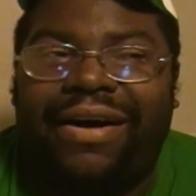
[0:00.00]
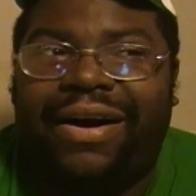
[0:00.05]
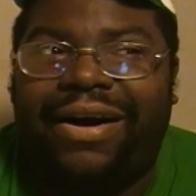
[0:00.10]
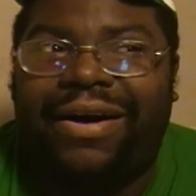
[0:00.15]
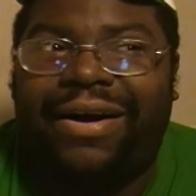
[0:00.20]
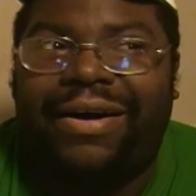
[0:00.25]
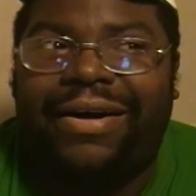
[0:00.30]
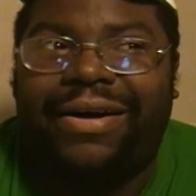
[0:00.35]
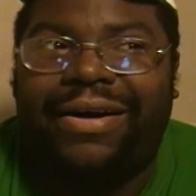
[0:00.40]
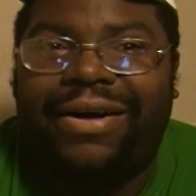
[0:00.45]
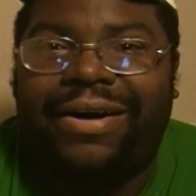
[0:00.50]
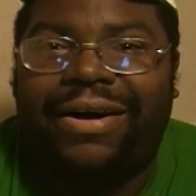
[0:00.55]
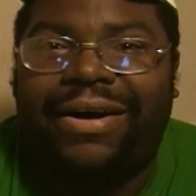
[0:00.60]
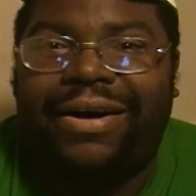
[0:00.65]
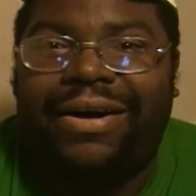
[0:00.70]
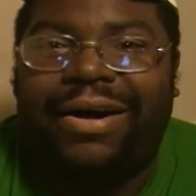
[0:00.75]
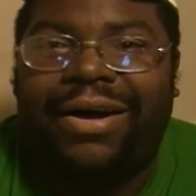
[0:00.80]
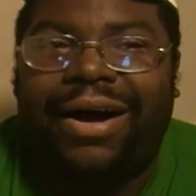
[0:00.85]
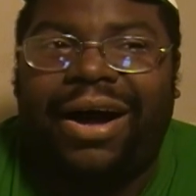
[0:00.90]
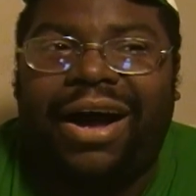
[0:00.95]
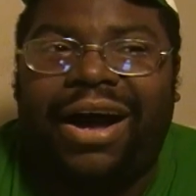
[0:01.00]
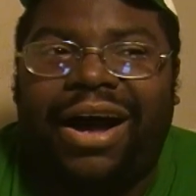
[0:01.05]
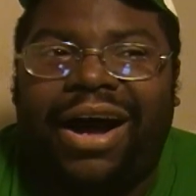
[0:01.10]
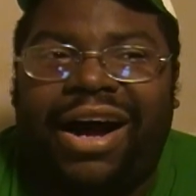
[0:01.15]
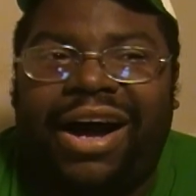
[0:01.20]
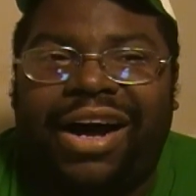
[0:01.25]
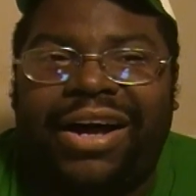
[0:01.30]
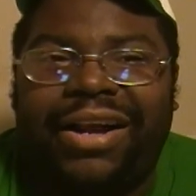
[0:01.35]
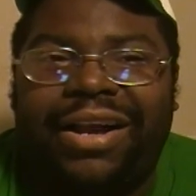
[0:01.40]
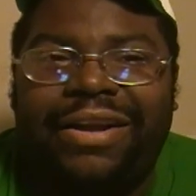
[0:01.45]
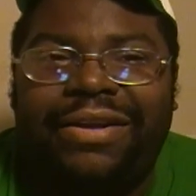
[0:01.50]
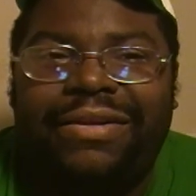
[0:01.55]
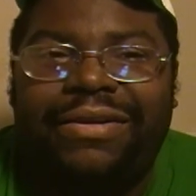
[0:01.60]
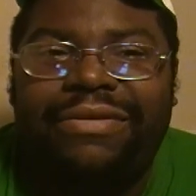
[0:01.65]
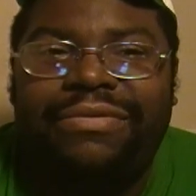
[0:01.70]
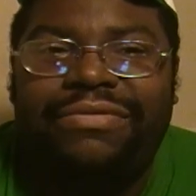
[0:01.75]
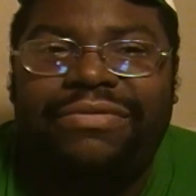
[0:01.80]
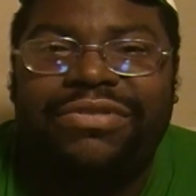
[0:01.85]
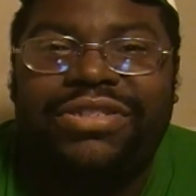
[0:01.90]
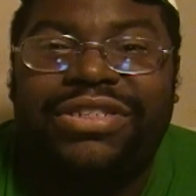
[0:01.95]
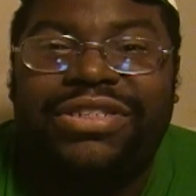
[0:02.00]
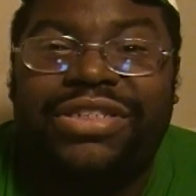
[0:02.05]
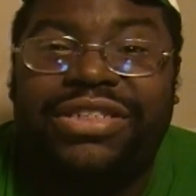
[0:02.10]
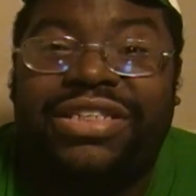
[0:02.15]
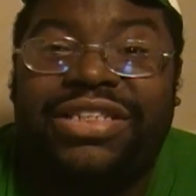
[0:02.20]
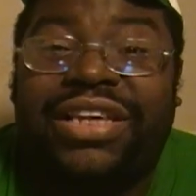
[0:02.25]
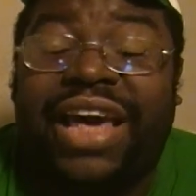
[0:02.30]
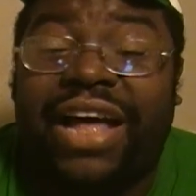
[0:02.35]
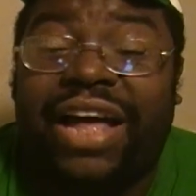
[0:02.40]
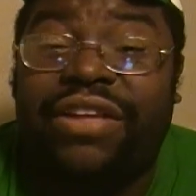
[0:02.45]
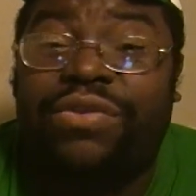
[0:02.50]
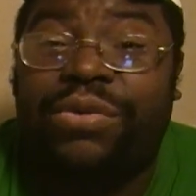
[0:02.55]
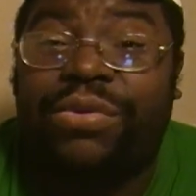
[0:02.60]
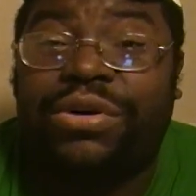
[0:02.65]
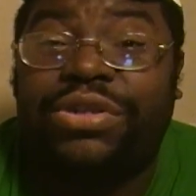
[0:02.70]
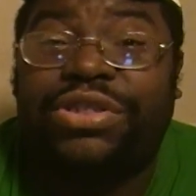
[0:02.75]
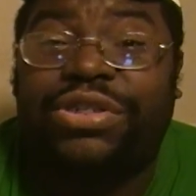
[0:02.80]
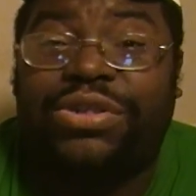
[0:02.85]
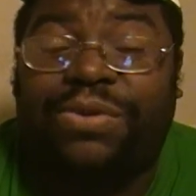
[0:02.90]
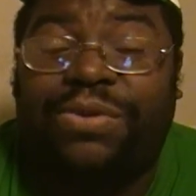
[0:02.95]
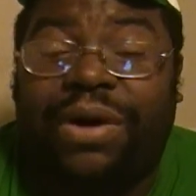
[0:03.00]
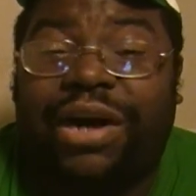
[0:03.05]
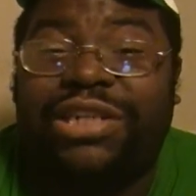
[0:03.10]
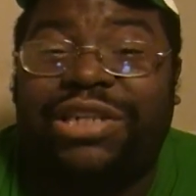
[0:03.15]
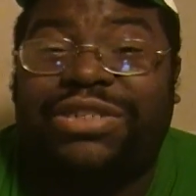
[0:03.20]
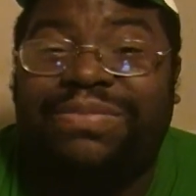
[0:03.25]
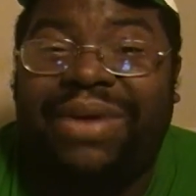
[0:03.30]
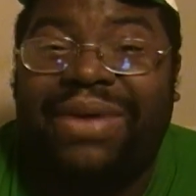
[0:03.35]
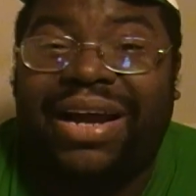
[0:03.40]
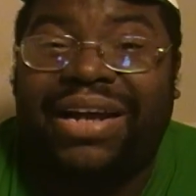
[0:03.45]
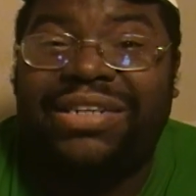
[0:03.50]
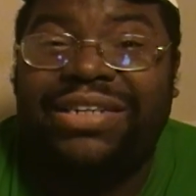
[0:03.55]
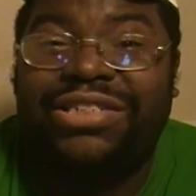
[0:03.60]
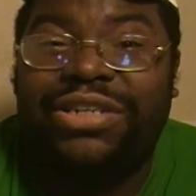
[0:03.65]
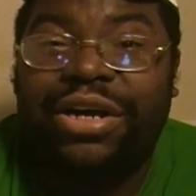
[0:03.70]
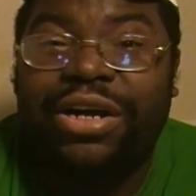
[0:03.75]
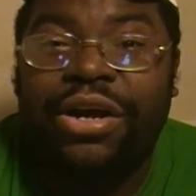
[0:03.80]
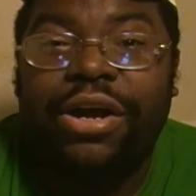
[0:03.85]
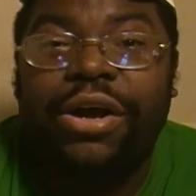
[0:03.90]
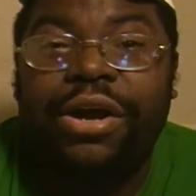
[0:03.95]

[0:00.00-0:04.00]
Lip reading: an unscheduled squash match